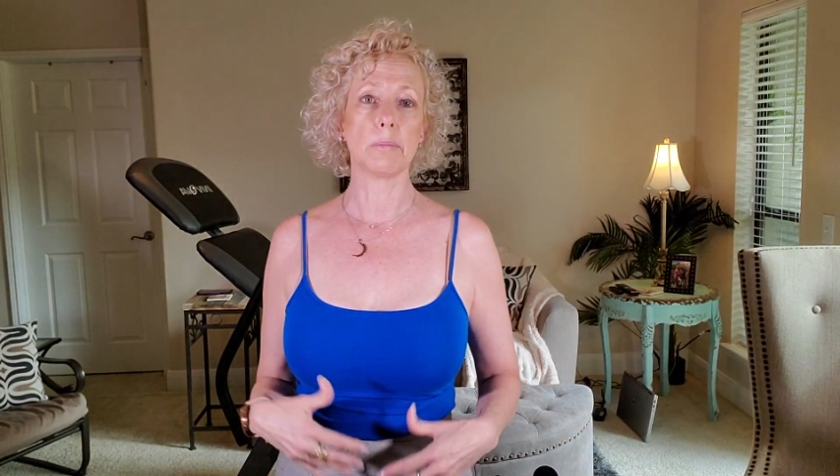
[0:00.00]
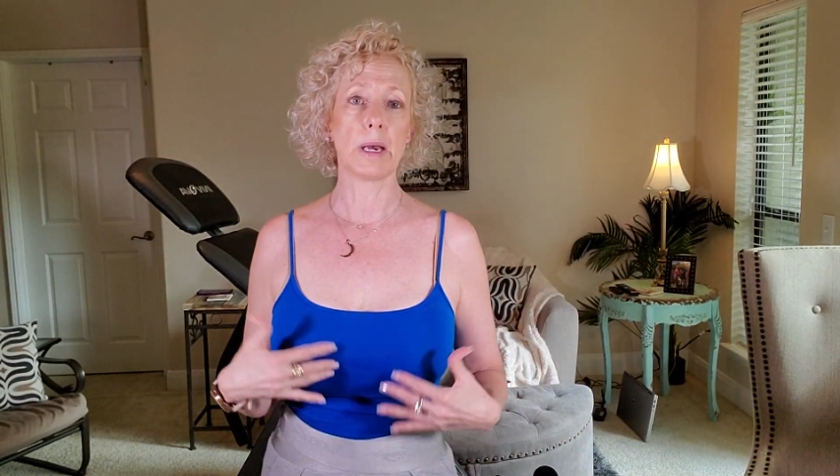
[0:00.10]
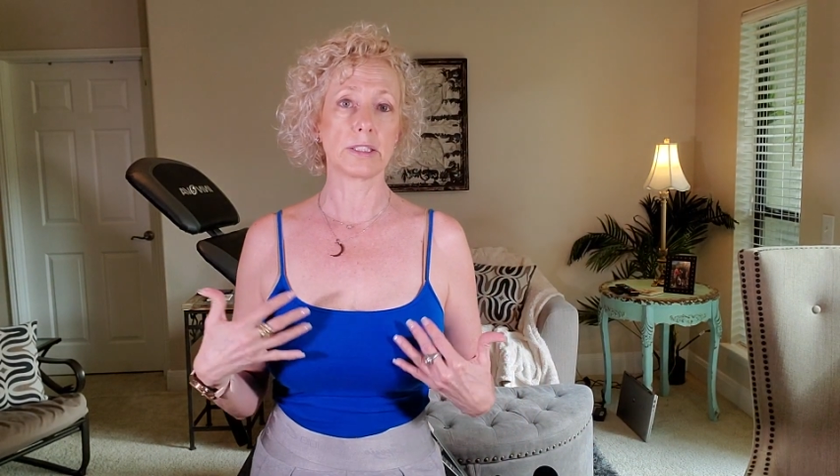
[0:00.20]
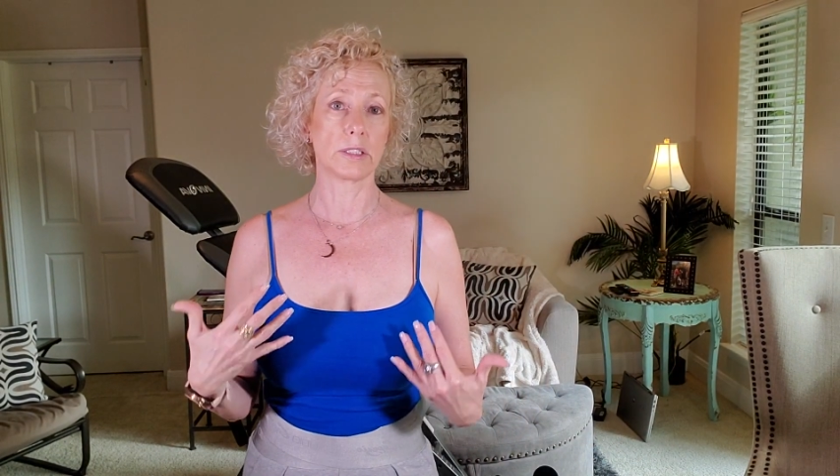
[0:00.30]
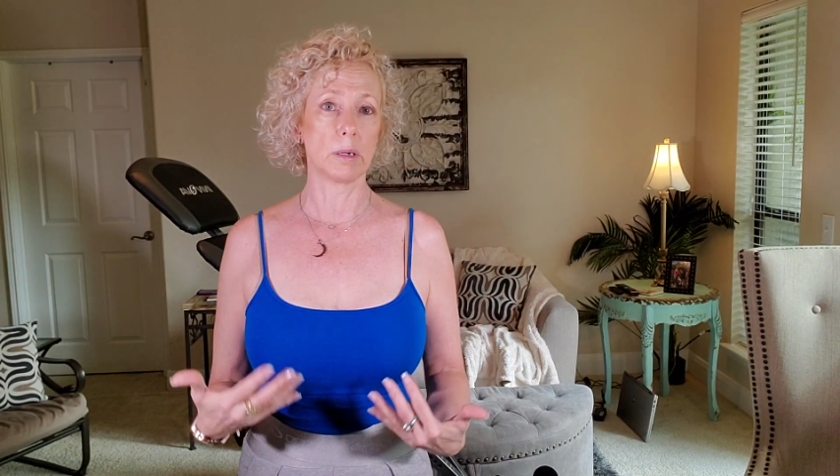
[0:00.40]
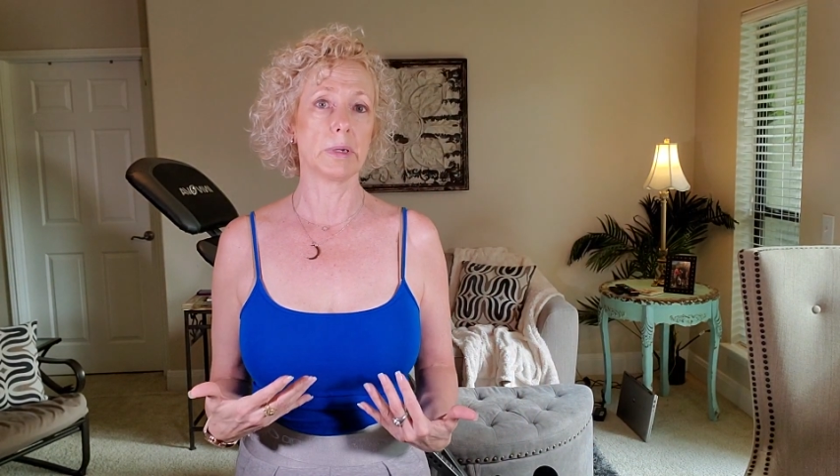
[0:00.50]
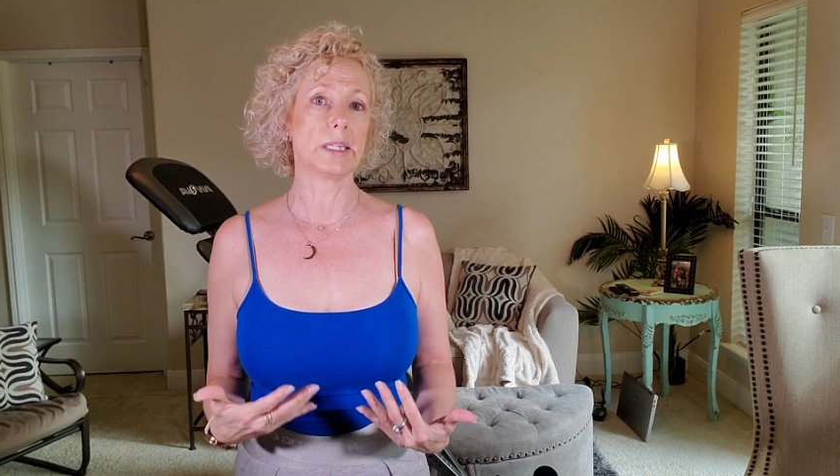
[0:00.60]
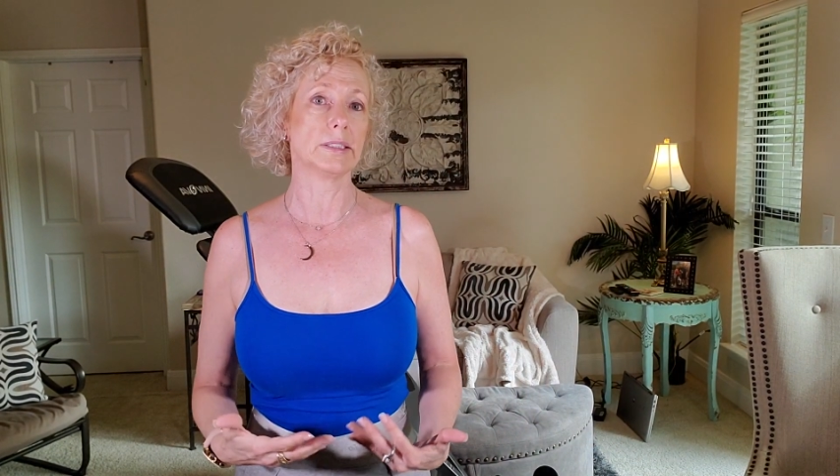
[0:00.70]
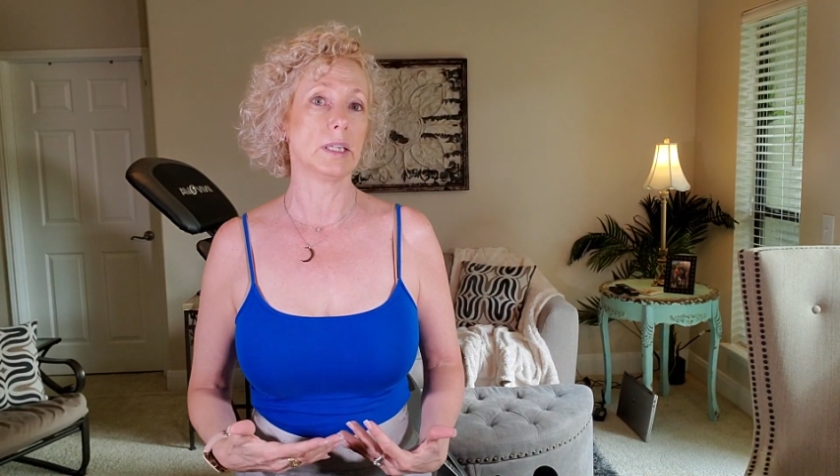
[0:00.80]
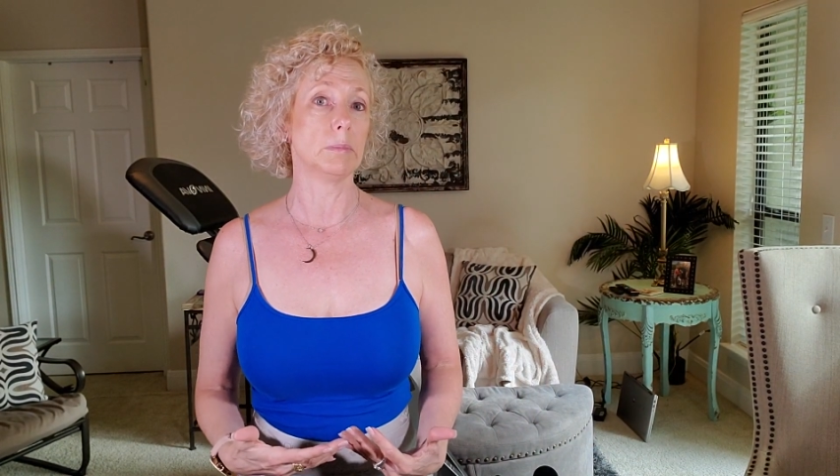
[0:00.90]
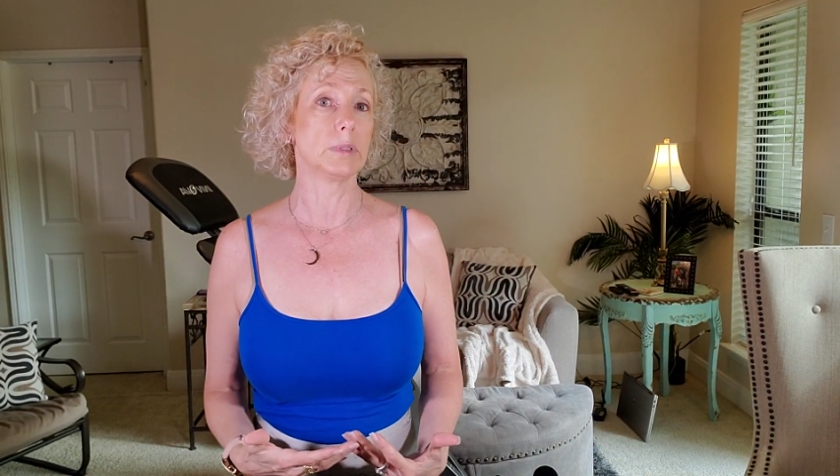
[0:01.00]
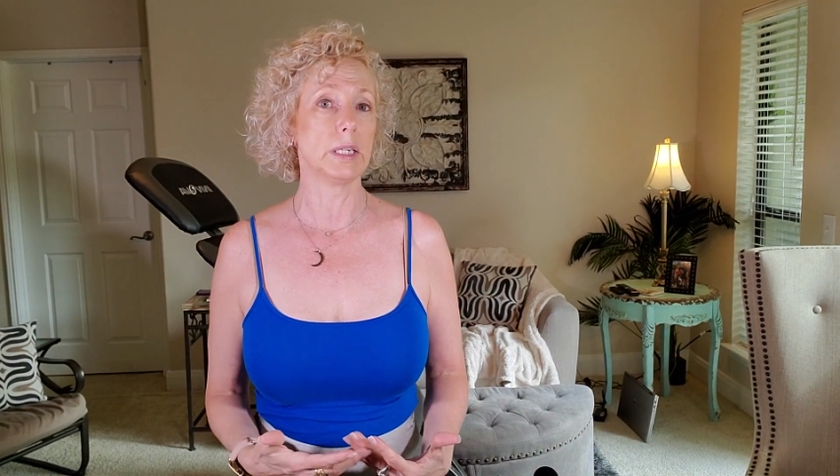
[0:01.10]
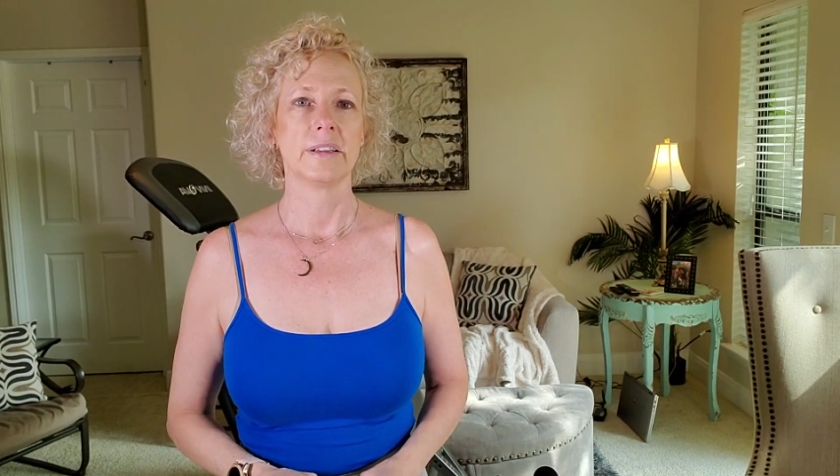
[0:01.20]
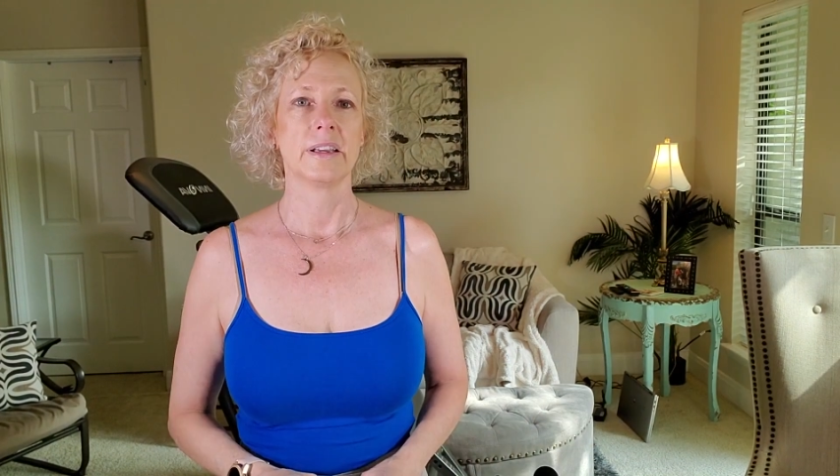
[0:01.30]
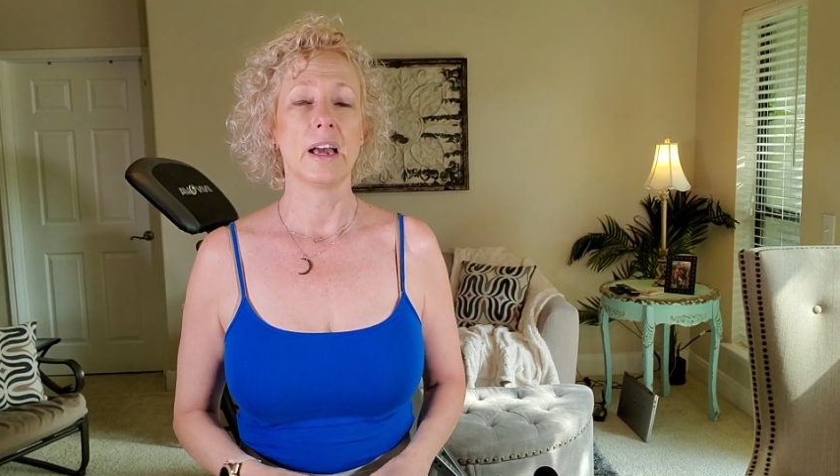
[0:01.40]
my stomach is
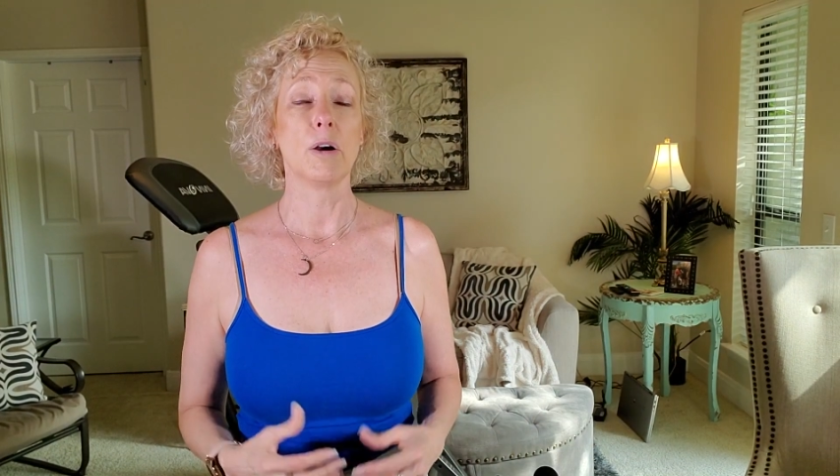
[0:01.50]
empty.